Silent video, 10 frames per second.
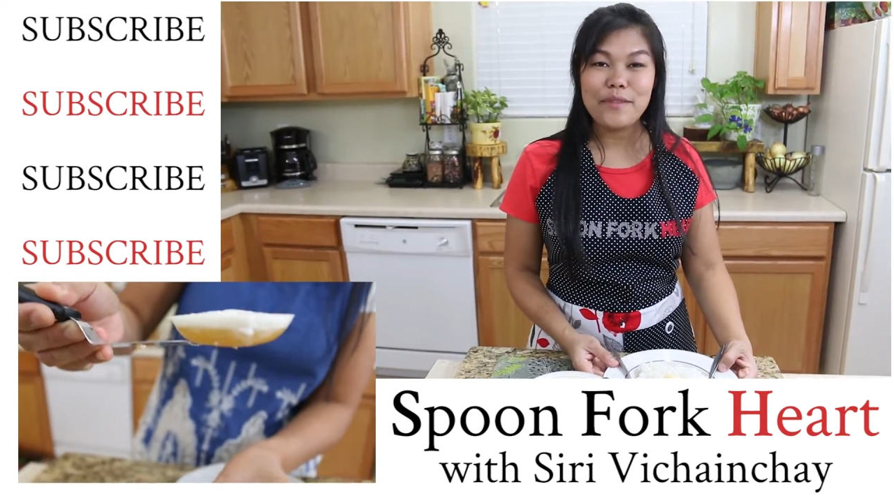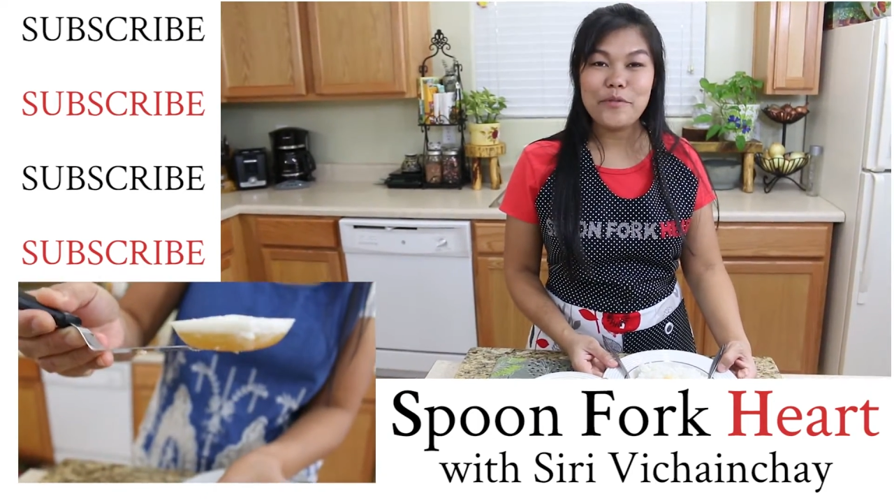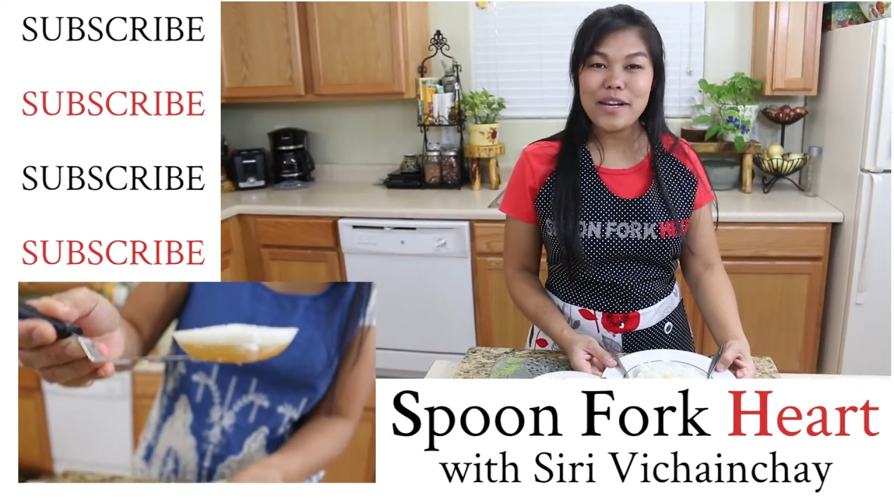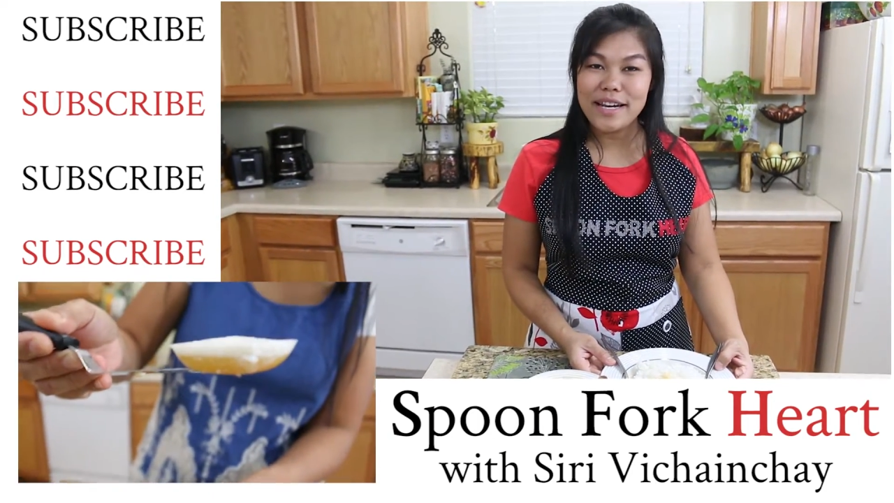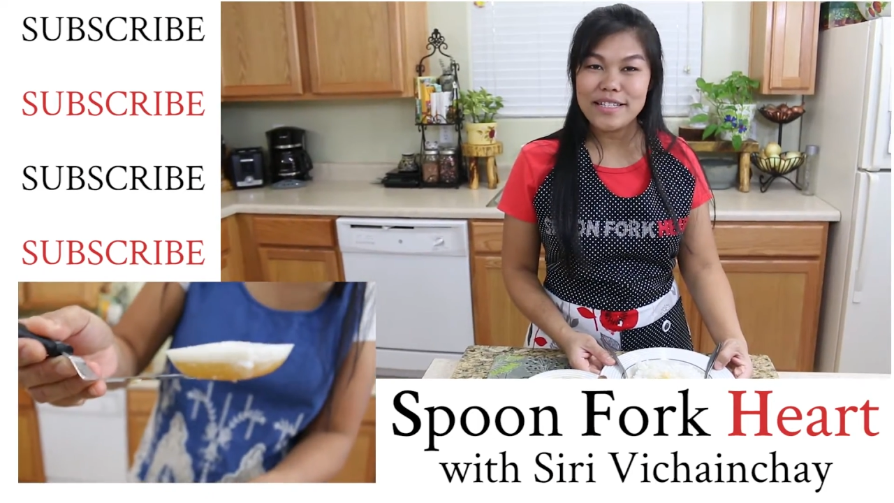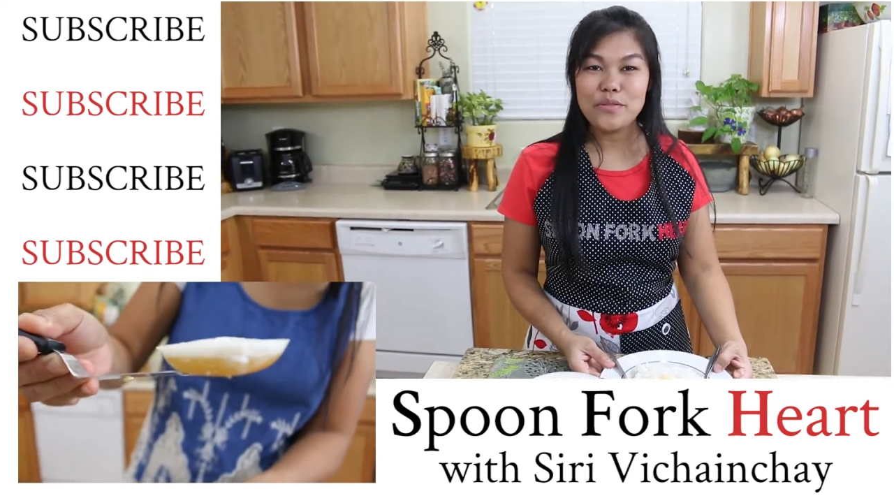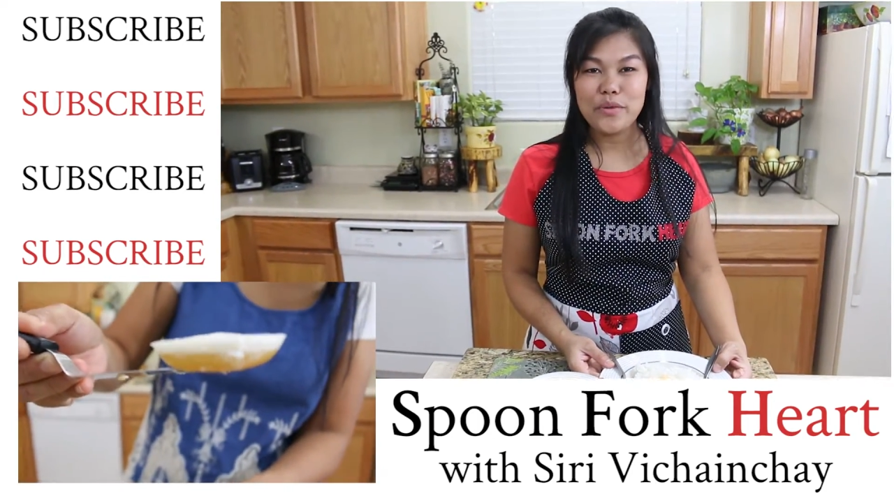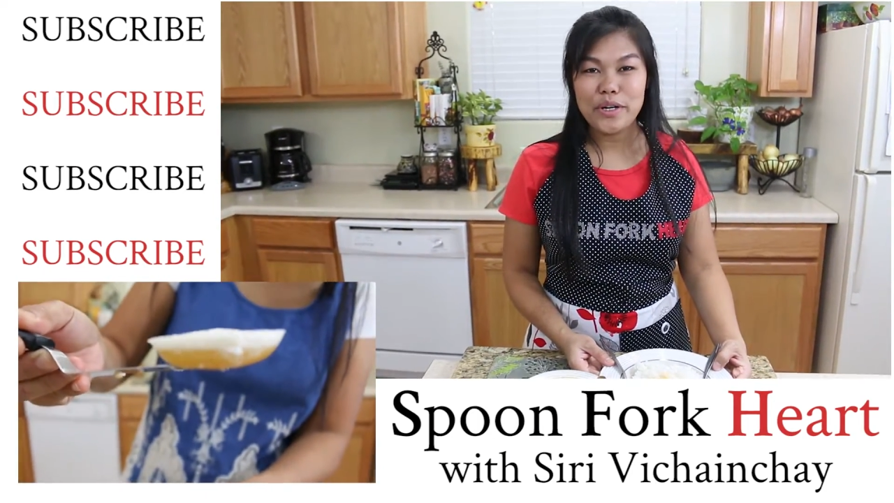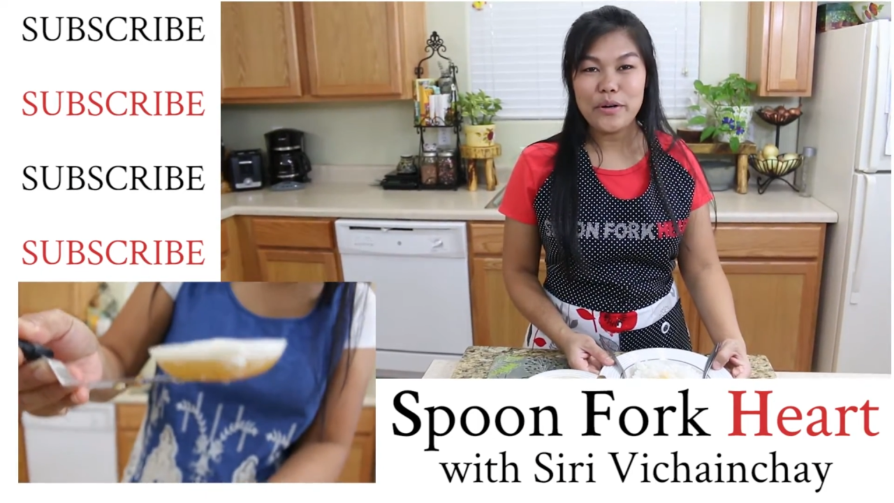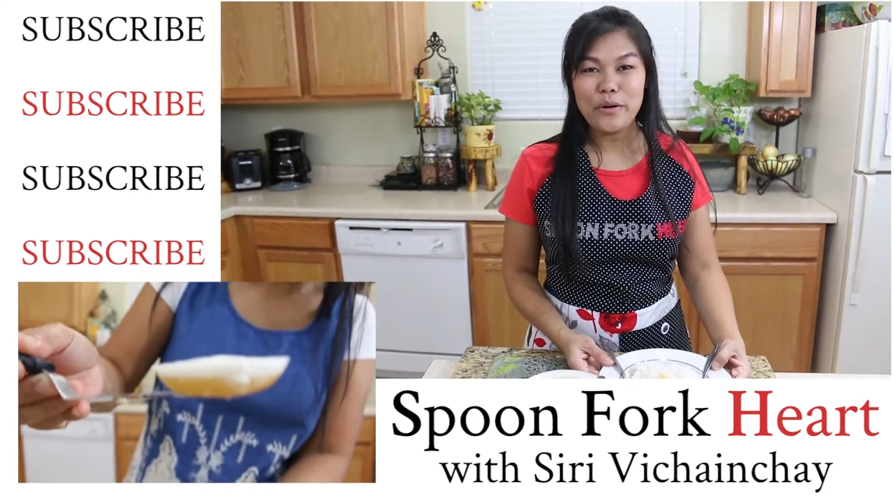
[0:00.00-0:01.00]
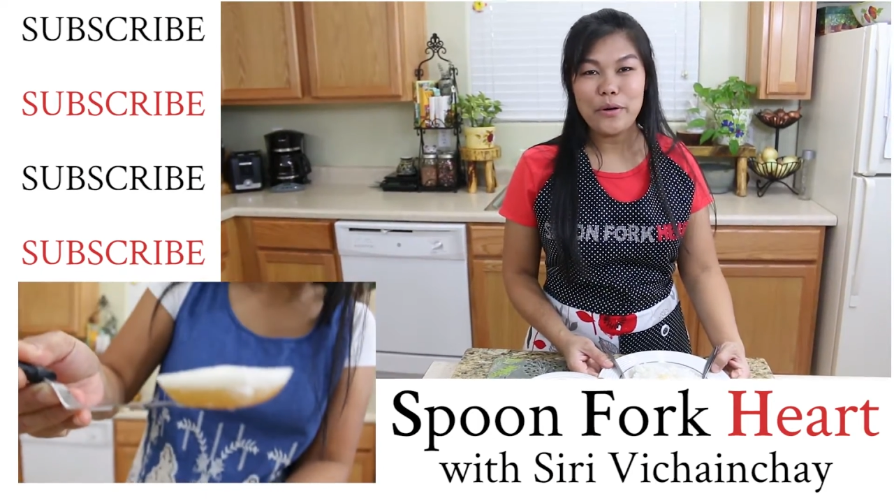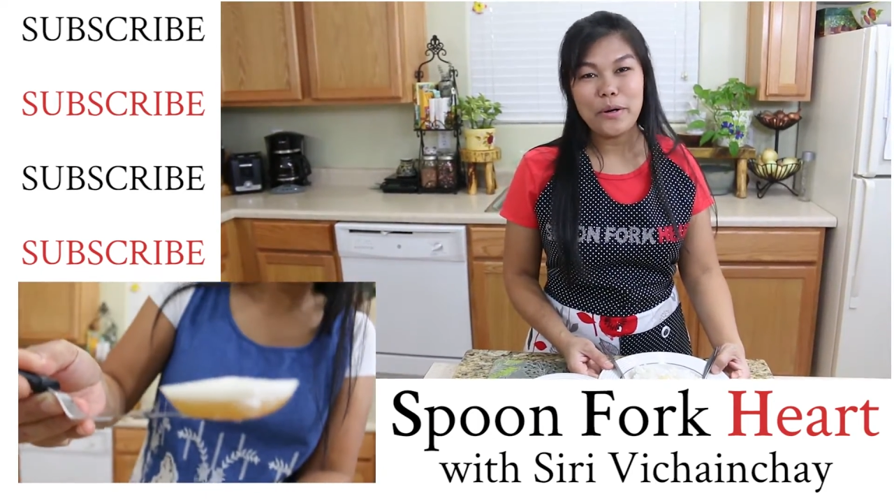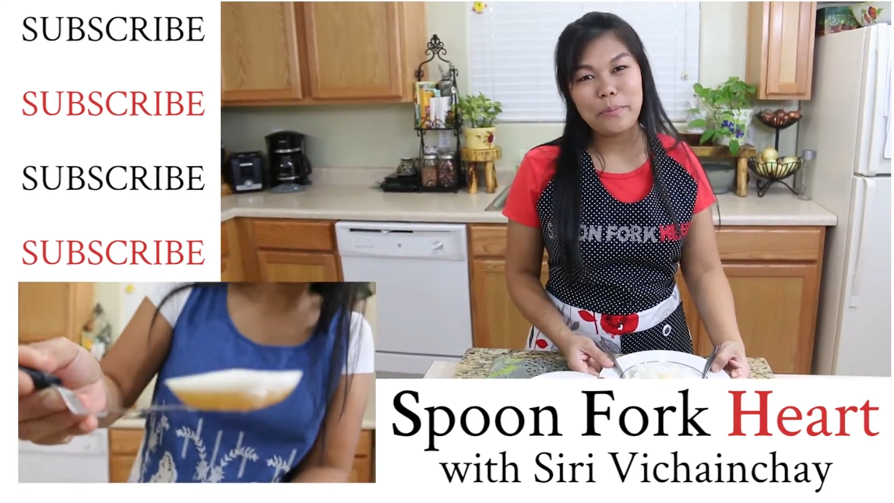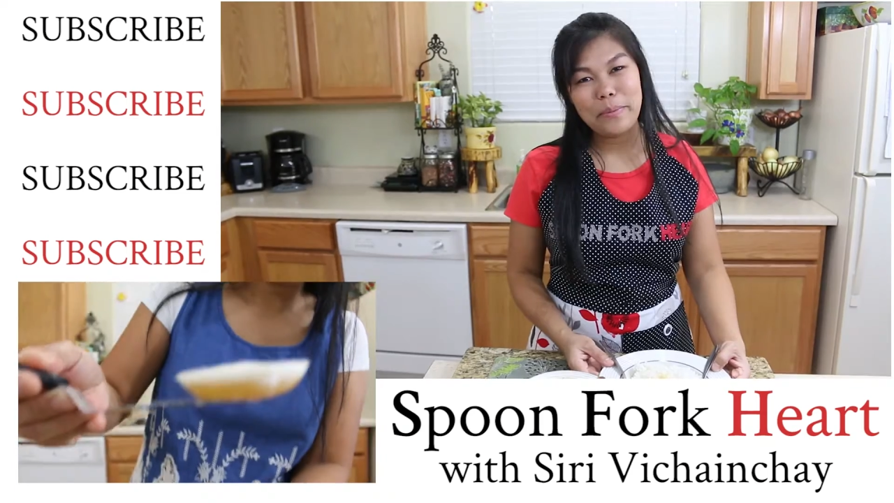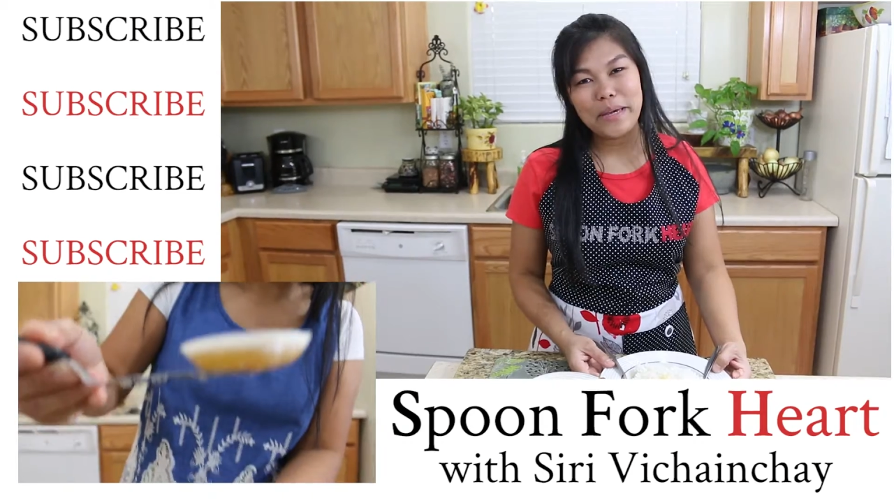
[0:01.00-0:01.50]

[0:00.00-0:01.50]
if you like this video,